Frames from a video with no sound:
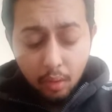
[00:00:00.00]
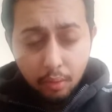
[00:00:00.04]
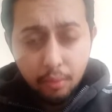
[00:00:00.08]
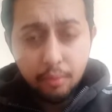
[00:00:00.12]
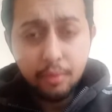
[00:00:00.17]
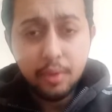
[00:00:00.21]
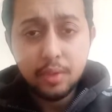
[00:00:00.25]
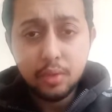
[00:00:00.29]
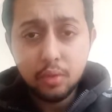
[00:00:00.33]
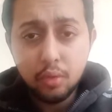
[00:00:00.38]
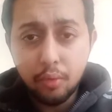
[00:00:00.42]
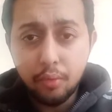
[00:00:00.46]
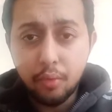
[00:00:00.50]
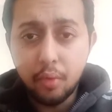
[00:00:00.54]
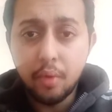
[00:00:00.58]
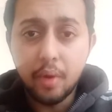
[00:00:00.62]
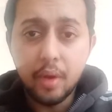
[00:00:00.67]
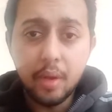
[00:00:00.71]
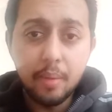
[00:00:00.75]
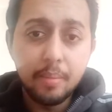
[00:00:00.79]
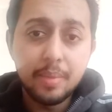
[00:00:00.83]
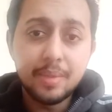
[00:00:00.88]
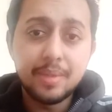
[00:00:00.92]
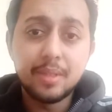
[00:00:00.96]
First of all,
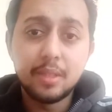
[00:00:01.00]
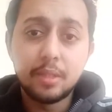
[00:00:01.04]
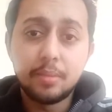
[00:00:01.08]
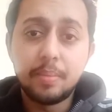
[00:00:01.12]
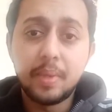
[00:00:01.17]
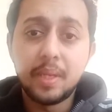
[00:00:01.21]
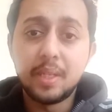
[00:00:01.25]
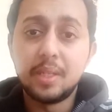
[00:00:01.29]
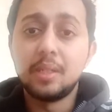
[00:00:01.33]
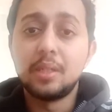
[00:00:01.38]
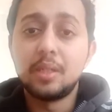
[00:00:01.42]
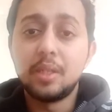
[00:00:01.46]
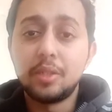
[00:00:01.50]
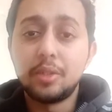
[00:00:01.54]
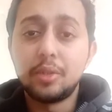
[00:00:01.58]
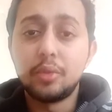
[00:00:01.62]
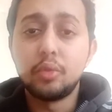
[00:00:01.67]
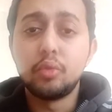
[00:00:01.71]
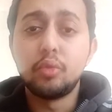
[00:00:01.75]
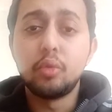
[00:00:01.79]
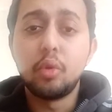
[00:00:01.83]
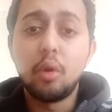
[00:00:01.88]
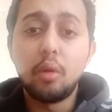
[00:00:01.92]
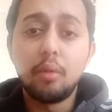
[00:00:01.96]
in business presentation,
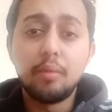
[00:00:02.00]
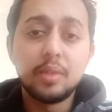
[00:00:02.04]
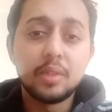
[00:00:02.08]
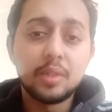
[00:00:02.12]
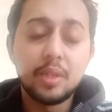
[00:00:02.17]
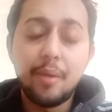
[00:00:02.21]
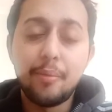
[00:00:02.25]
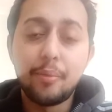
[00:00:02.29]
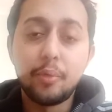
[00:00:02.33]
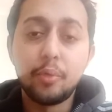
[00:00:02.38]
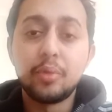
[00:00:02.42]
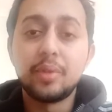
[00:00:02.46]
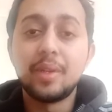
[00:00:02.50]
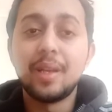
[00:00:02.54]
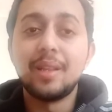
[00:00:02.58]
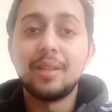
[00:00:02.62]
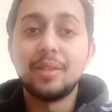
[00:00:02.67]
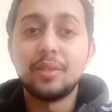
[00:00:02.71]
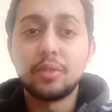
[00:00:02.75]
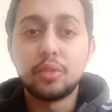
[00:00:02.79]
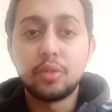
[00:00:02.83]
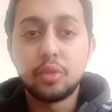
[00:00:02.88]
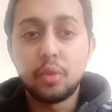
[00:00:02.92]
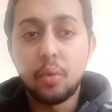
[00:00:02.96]
you always have to tell a
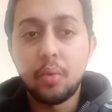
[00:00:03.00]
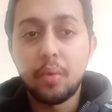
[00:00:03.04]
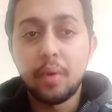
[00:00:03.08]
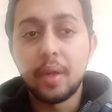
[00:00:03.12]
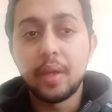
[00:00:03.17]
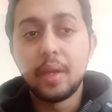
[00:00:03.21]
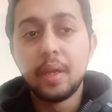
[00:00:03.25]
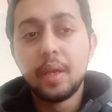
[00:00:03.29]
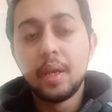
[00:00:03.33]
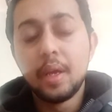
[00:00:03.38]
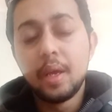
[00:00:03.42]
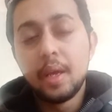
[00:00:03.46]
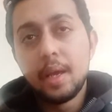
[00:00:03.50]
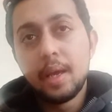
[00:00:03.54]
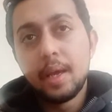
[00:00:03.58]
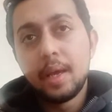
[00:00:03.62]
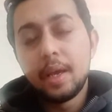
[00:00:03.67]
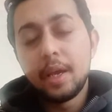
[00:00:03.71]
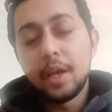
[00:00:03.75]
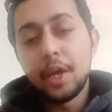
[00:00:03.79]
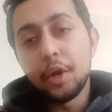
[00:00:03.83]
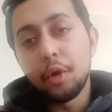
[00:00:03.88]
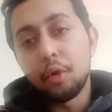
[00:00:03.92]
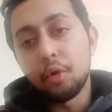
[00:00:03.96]
story
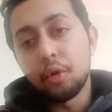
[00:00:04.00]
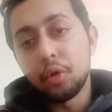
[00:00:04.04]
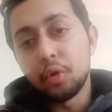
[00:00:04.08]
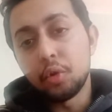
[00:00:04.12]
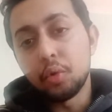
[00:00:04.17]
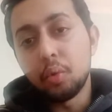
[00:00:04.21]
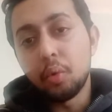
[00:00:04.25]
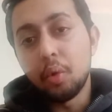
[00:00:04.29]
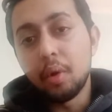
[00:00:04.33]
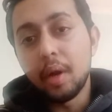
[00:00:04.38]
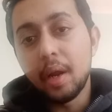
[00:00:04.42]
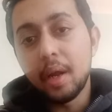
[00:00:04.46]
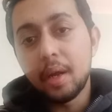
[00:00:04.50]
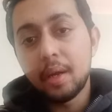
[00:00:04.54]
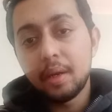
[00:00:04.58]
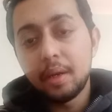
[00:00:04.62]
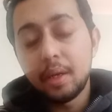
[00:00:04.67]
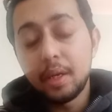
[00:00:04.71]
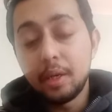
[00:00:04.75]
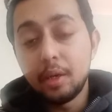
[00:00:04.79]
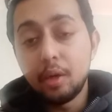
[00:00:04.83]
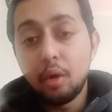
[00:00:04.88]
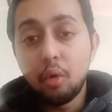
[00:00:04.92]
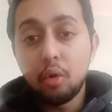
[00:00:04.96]
in order
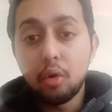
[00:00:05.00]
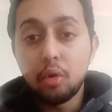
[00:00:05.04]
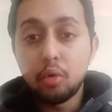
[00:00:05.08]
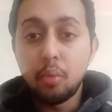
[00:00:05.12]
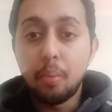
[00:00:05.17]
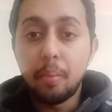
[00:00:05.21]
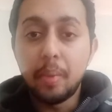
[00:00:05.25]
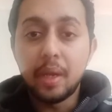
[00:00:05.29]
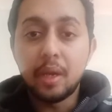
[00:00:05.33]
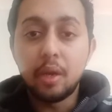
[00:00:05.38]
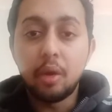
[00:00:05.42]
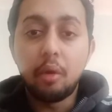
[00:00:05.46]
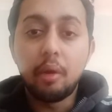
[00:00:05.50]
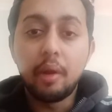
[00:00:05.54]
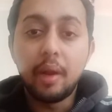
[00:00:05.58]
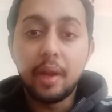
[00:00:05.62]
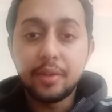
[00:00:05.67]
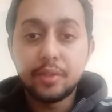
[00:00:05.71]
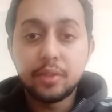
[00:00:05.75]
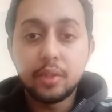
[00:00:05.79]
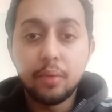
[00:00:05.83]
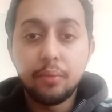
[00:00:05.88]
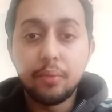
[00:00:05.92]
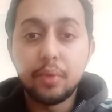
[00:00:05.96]
to make a
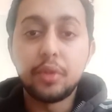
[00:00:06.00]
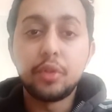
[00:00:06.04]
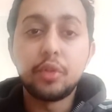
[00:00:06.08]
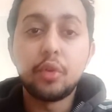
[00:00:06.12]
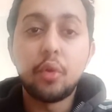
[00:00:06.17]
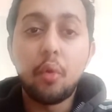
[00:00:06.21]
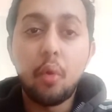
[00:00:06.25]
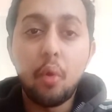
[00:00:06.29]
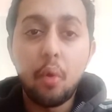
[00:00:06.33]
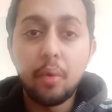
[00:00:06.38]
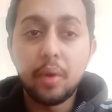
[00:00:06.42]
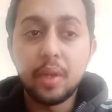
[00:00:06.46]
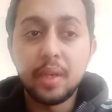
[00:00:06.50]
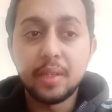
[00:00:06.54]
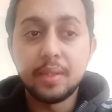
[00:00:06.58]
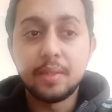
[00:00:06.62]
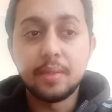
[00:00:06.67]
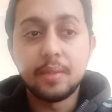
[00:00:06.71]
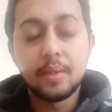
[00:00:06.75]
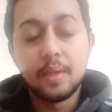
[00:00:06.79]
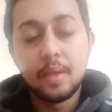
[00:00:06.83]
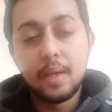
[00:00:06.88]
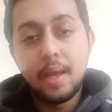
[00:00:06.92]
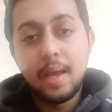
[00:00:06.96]
connection with your
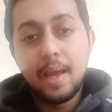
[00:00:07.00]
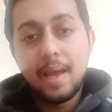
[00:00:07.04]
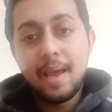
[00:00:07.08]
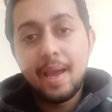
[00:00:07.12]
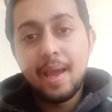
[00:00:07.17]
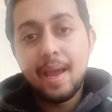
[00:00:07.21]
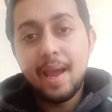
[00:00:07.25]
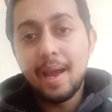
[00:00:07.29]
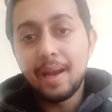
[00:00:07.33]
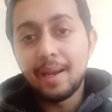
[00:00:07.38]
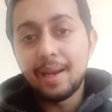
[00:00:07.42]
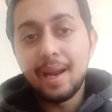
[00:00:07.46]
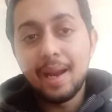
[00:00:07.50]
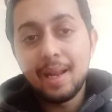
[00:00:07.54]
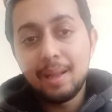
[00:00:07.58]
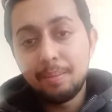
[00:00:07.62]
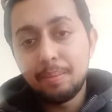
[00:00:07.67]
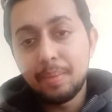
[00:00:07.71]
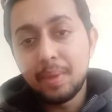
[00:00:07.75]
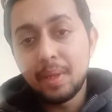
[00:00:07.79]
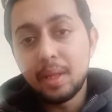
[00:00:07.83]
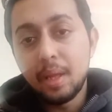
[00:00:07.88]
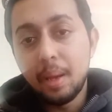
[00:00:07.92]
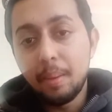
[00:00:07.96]
audience and help
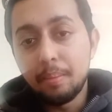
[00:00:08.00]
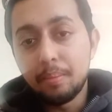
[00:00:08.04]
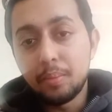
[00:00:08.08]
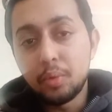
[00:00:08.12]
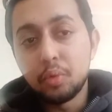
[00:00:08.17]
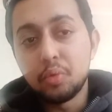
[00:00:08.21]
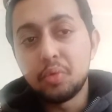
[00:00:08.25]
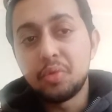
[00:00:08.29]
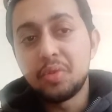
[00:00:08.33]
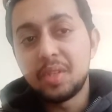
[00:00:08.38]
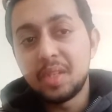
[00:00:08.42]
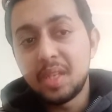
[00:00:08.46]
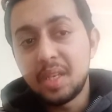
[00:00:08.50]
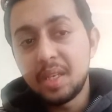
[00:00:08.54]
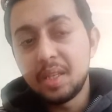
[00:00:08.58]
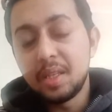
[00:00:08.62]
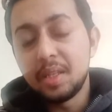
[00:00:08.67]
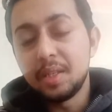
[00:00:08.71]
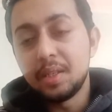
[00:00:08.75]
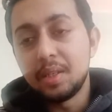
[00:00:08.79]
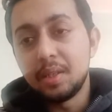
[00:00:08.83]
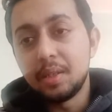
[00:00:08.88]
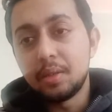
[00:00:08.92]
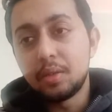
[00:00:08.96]
them to see
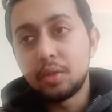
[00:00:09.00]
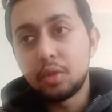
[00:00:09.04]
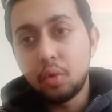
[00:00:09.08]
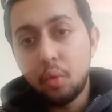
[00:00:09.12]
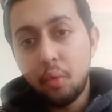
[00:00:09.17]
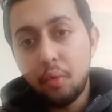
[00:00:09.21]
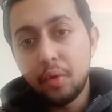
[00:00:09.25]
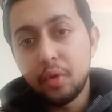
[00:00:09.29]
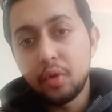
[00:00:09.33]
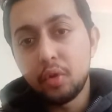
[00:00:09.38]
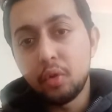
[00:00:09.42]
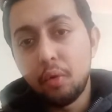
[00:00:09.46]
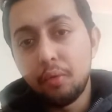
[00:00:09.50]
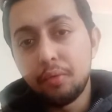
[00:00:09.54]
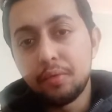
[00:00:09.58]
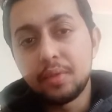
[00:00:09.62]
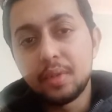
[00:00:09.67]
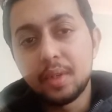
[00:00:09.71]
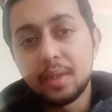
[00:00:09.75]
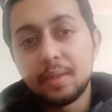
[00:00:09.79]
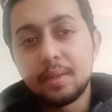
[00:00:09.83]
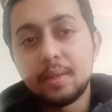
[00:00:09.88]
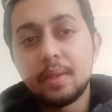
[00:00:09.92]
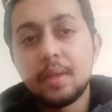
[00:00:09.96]
the story of
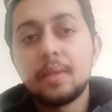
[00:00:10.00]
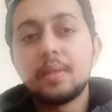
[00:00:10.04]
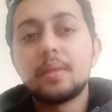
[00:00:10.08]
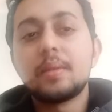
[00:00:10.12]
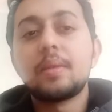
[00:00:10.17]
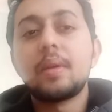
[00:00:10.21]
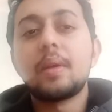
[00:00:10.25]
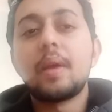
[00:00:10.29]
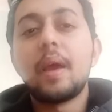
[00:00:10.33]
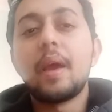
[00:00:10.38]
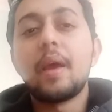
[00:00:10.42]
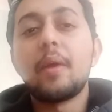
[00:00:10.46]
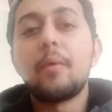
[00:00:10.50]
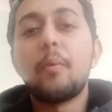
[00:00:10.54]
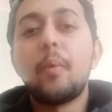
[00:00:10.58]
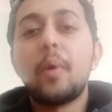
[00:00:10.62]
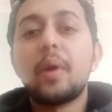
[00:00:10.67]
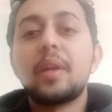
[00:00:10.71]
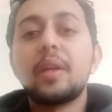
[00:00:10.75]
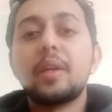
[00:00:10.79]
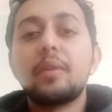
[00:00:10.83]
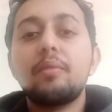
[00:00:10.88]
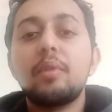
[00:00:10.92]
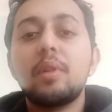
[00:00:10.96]
success and what
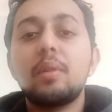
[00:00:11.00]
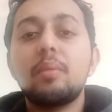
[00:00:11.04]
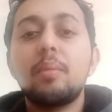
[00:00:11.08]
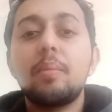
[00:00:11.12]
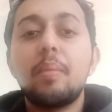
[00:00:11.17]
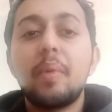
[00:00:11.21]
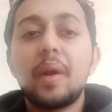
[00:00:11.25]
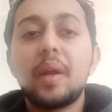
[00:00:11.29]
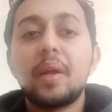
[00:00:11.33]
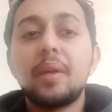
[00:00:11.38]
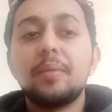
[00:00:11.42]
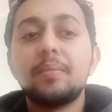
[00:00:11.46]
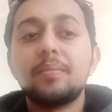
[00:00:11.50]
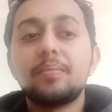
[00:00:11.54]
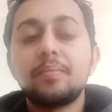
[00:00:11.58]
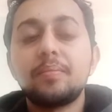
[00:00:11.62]
it will bring.